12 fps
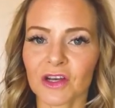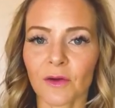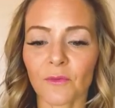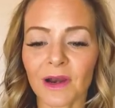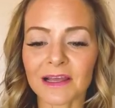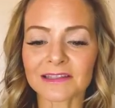And
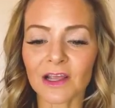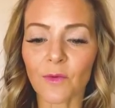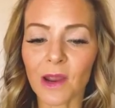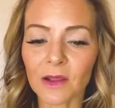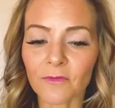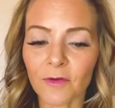when I say
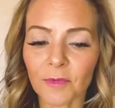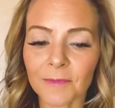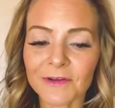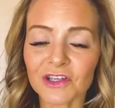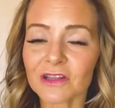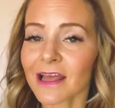waiting for
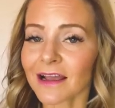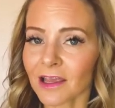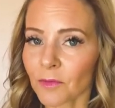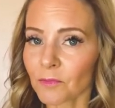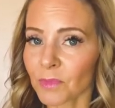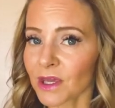permission, that
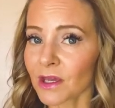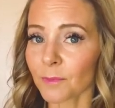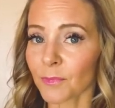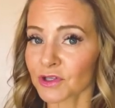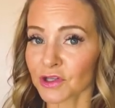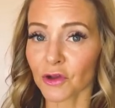can be a
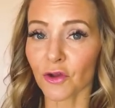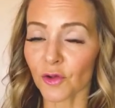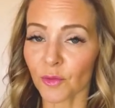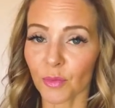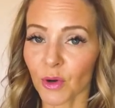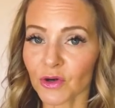
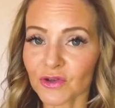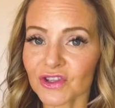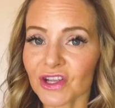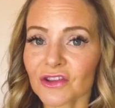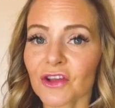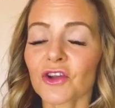particular
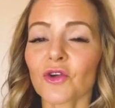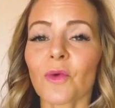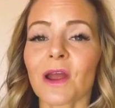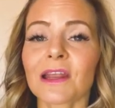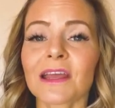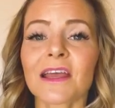person that you're
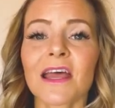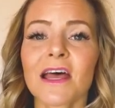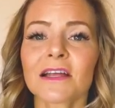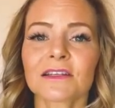waiting